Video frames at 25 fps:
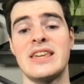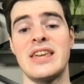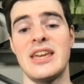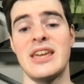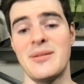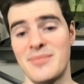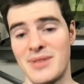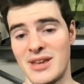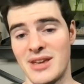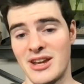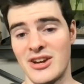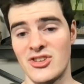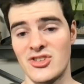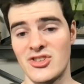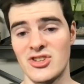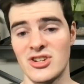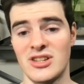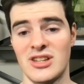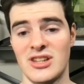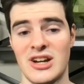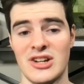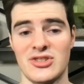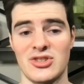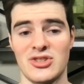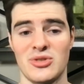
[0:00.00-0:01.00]
game day edition of
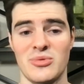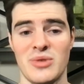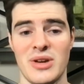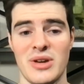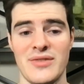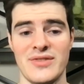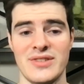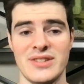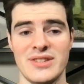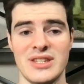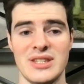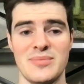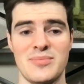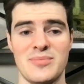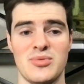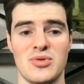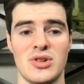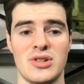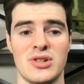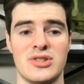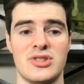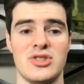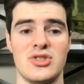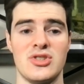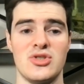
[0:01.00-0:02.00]
Locked On Ravens is
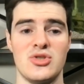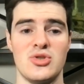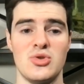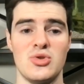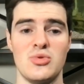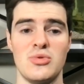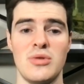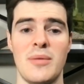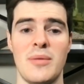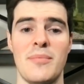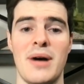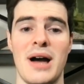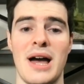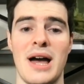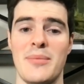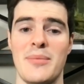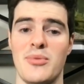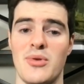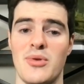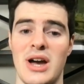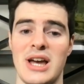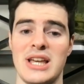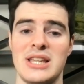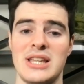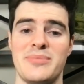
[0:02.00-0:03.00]
brought to you by
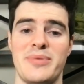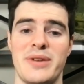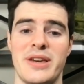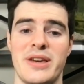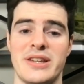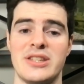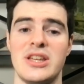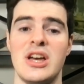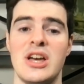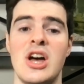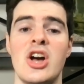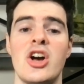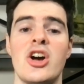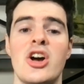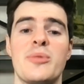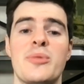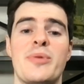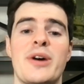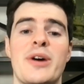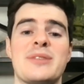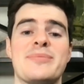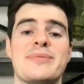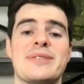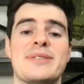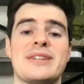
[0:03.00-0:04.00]
PrizePicks. Go to
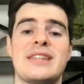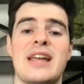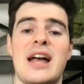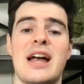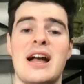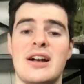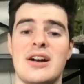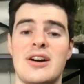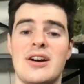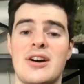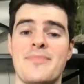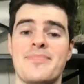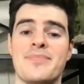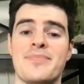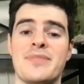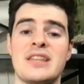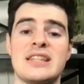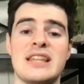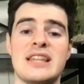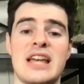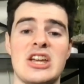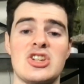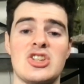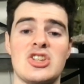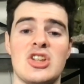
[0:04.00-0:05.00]
PrizePicks.com
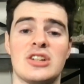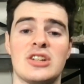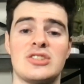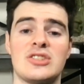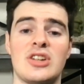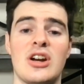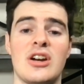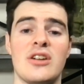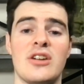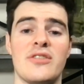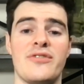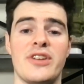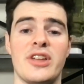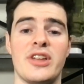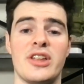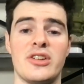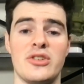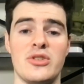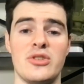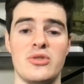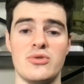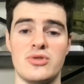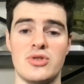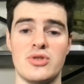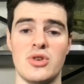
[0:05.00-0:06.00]
slash LockedOnNFL
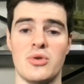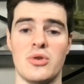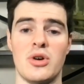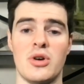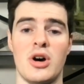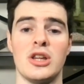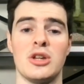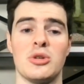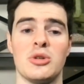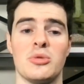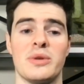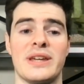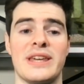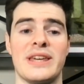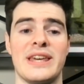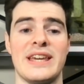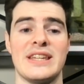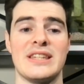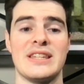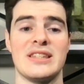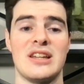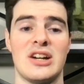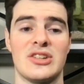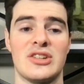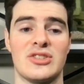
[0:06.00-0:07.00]
and use code all
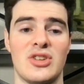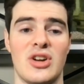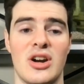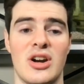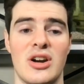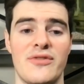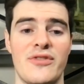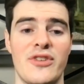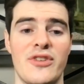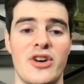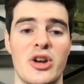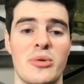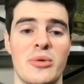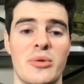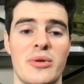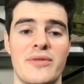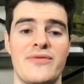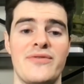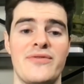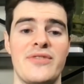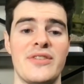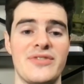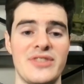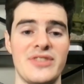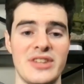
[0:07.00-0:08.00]
lowercase LockedOnNFL to win
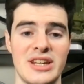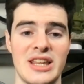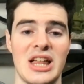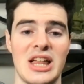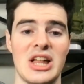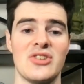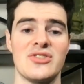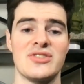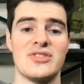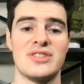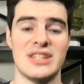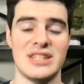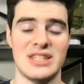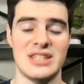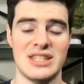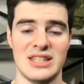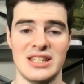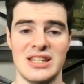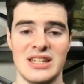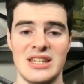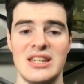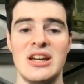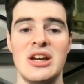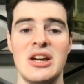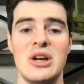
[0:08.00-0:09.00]
fifty dollars
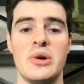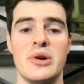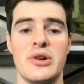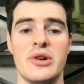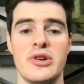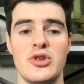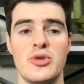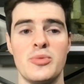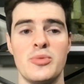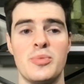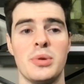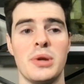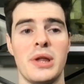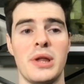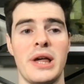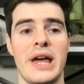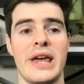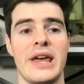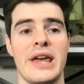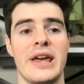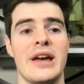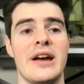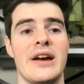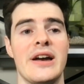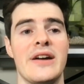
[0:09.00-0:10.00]
instantly when you play
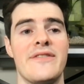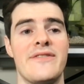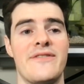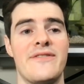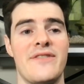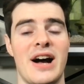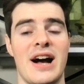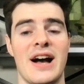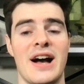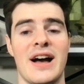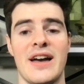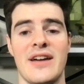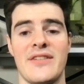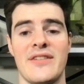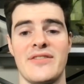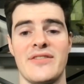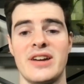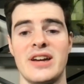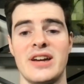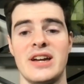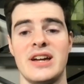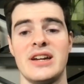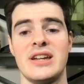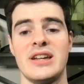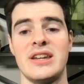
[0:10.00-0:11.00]
five
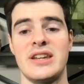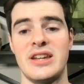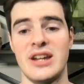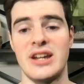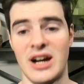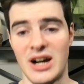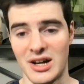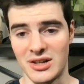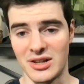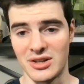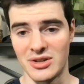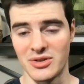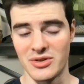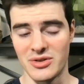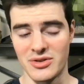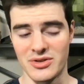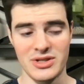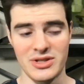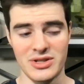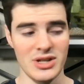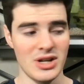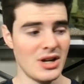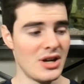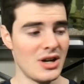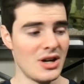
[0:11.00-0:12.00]
dollars.